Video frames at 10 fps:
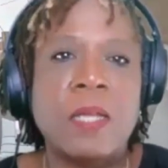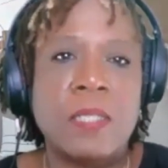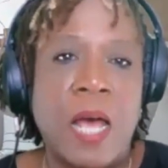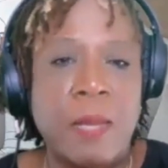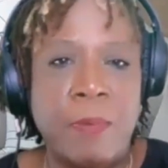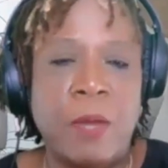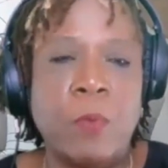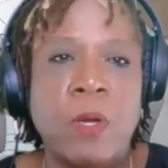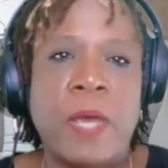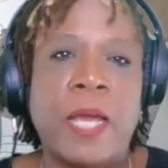time I
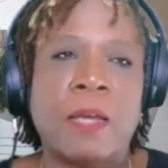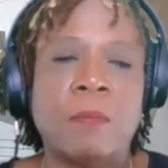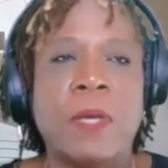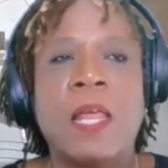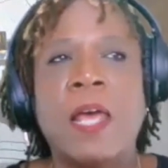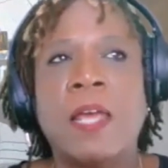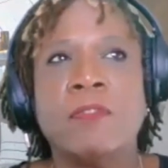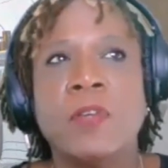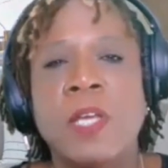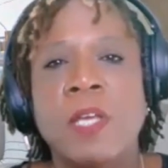want back in my life.